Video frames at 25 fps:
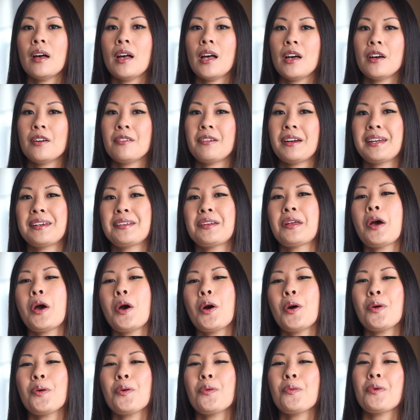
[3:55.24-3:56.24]
All right,
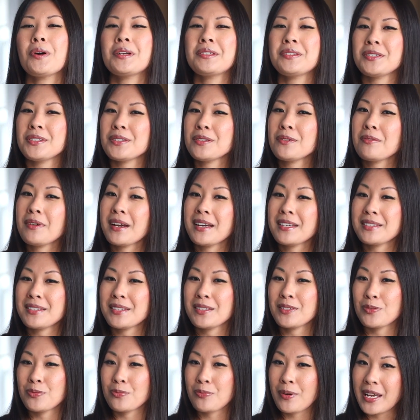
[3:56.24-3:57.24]
once the
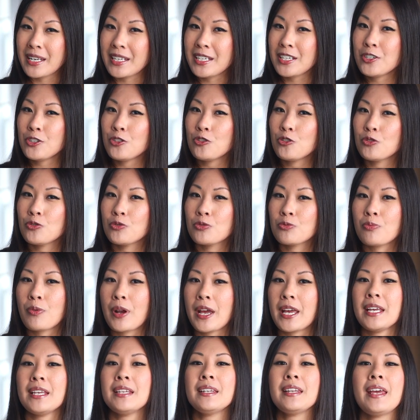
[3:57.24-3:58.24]
rice is ready,
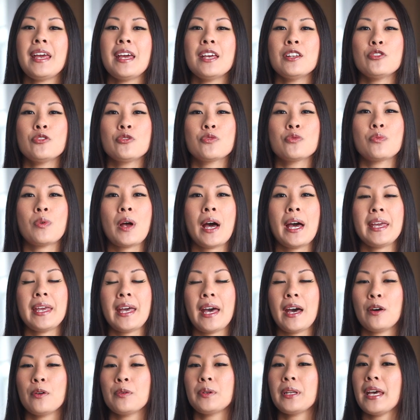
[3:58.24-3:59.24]
drain and dry
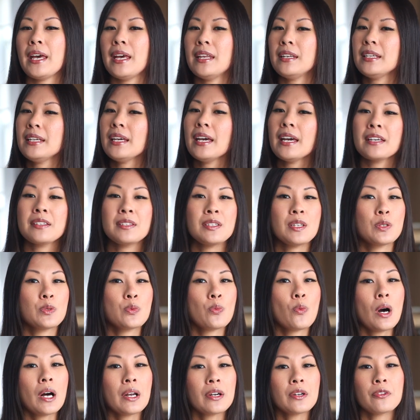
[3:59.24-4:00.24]
out any
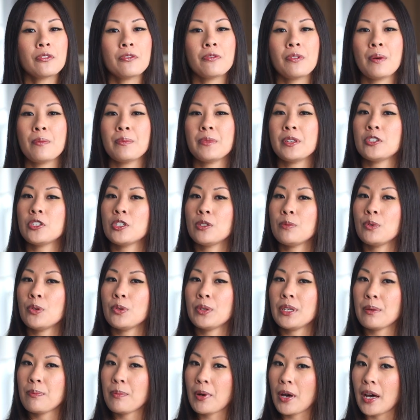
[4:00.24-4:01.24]
excess water from the
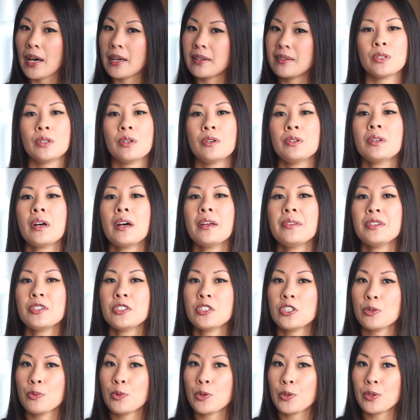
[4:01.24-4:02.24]
shabuki pot. Turn on the
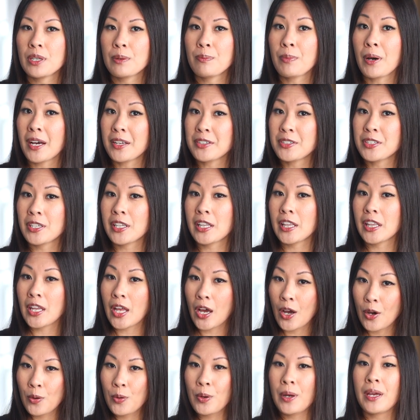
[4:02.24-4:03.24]
shabuki pot to
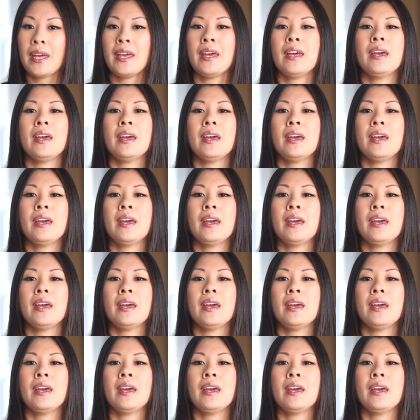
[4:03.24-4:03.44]
low